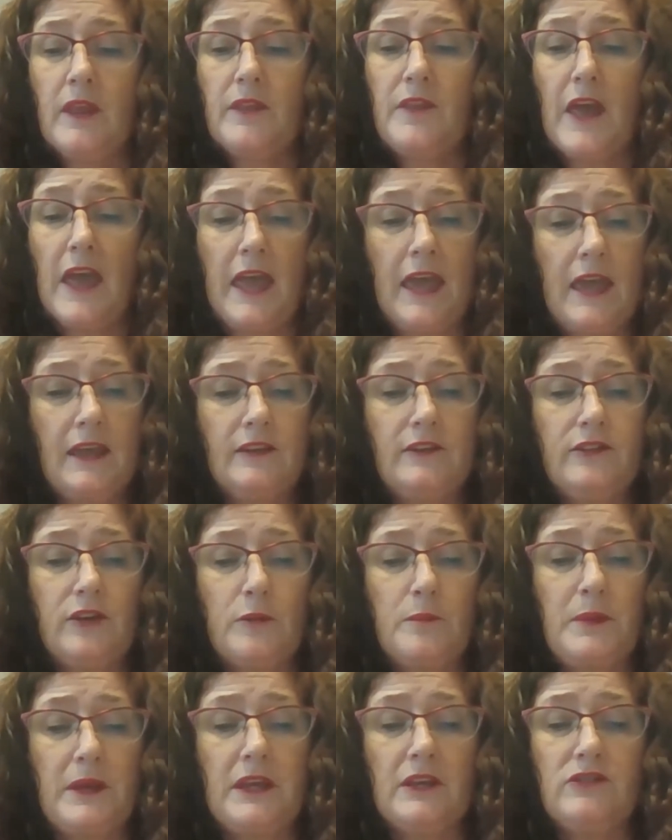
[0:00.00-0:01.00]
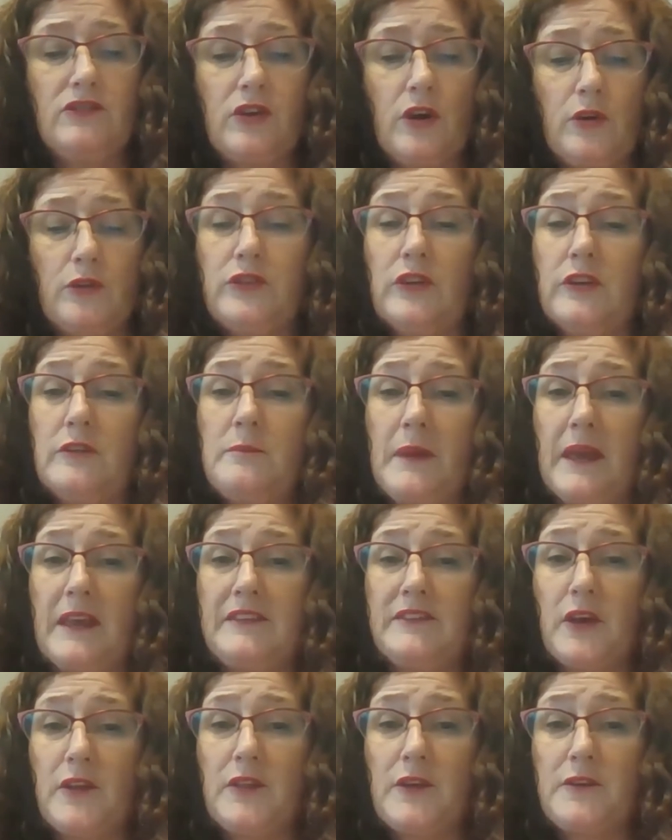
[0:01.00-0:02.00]
The aides are being chosen
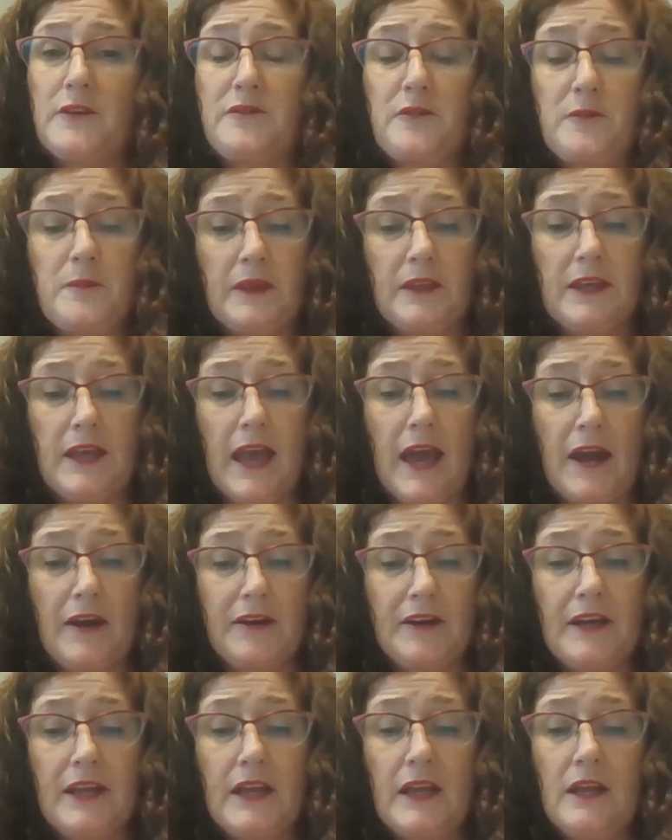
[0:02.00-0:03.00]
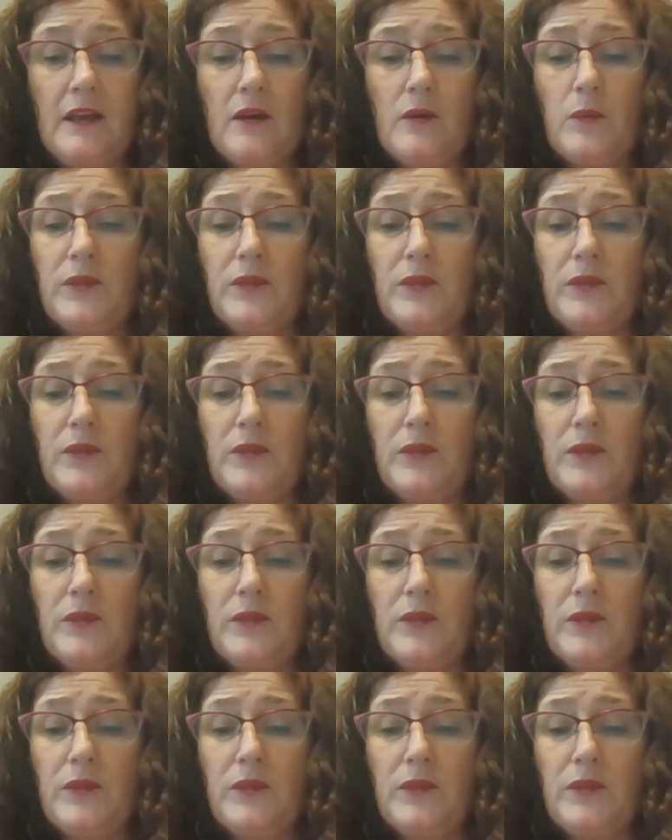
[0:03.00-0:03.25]
based on their familiarity